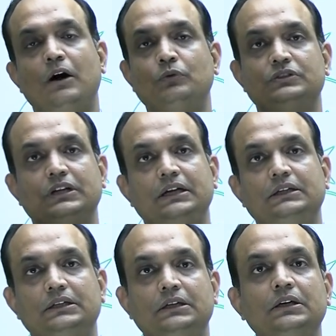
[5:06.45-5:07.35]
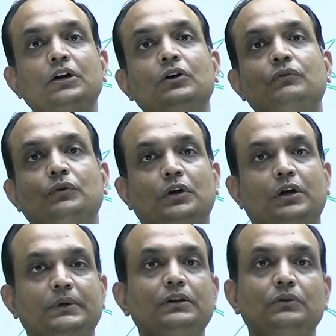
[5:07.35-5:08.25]
outside the
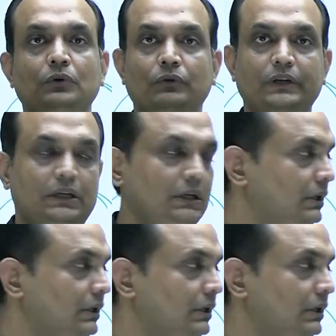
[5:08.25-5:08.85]
foramen ovale.